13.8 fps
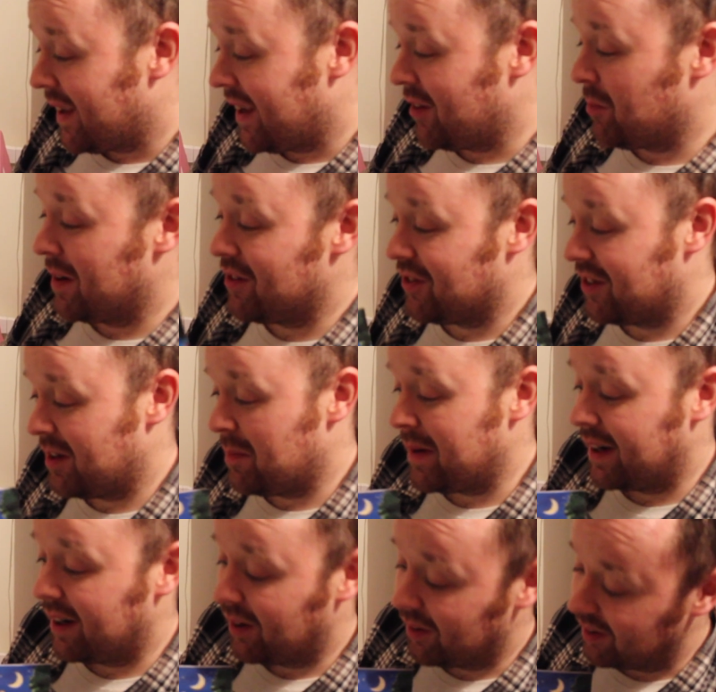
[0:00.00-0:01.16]
It's basically
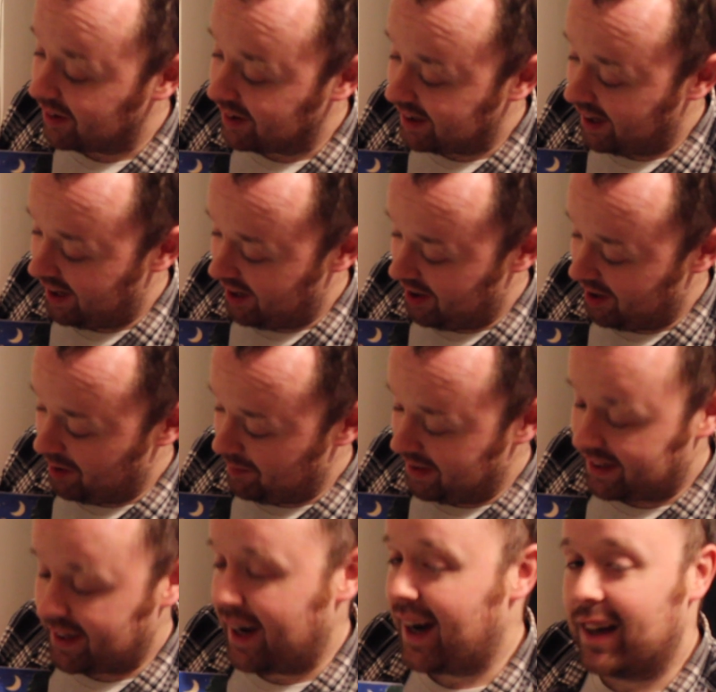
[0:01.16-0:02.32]
about
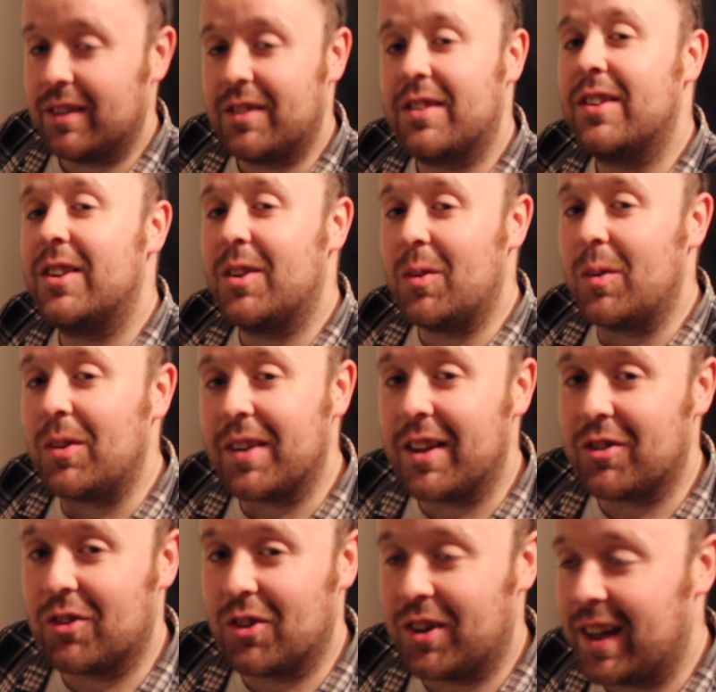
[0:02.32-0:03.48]
a cat who
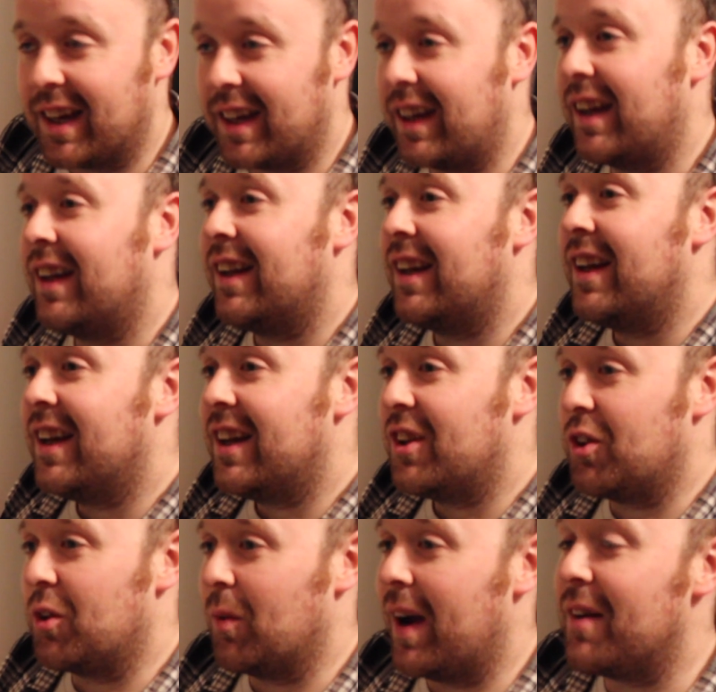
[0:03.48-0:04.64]
says goodnight
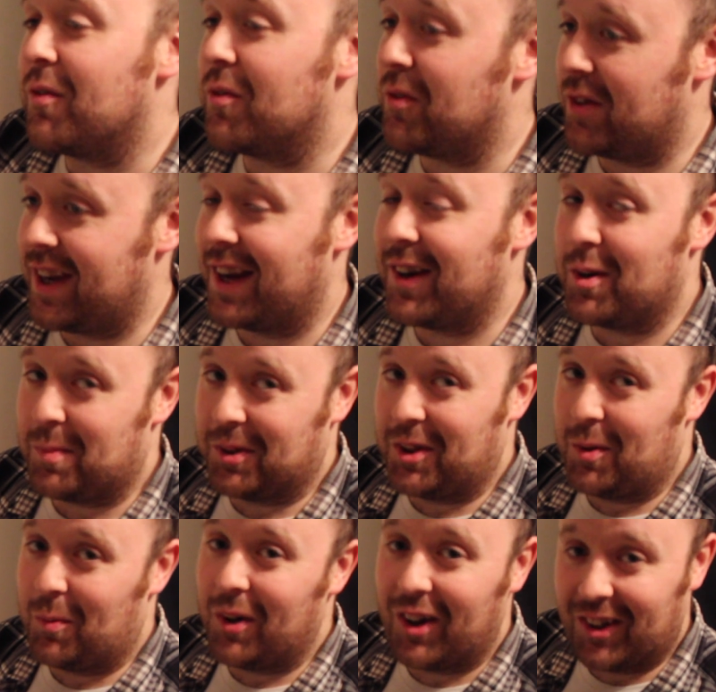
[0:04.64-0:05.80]
to every animal in
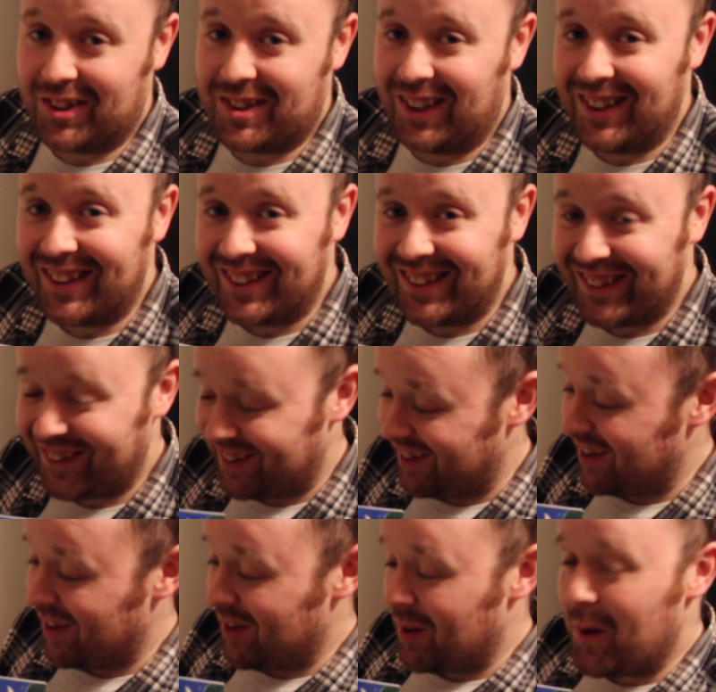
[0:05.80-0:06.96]
the world. And
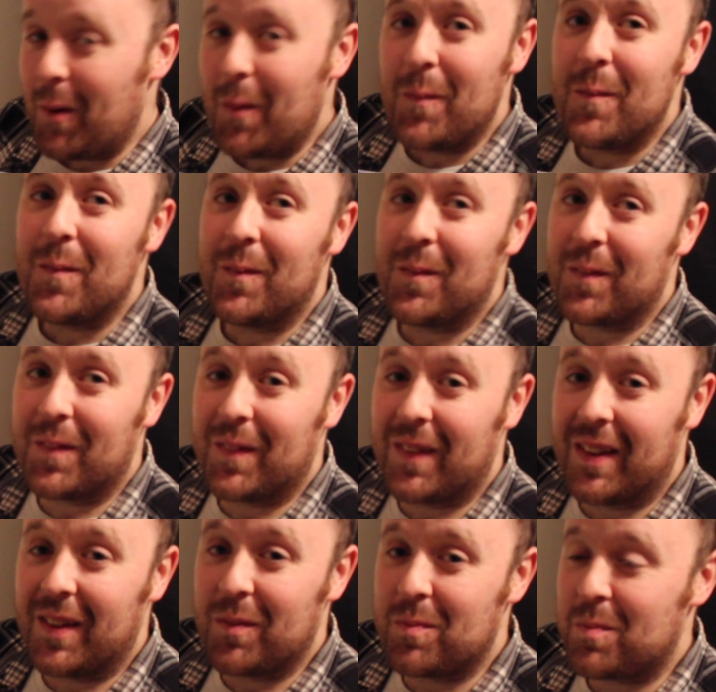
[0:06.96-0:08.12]
I'm not allowed to read it either, it
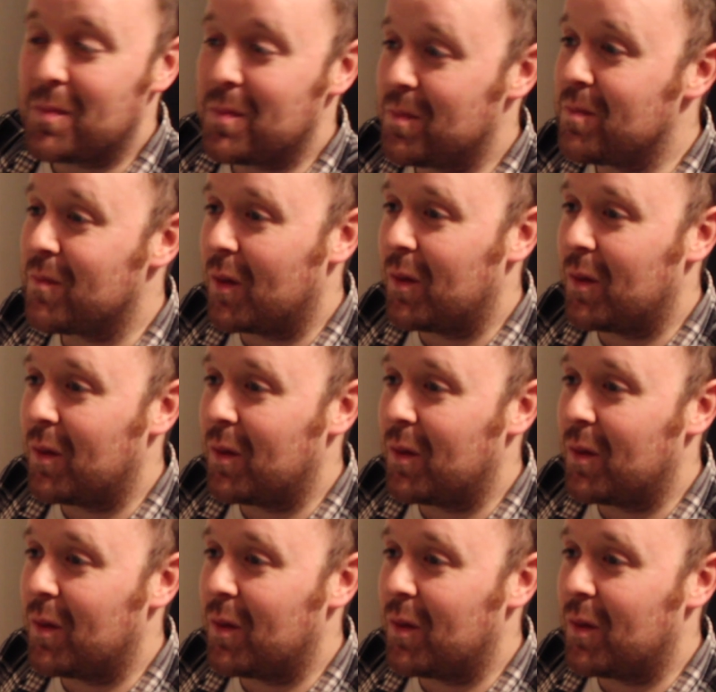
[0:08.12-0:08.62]
has to be Daddy.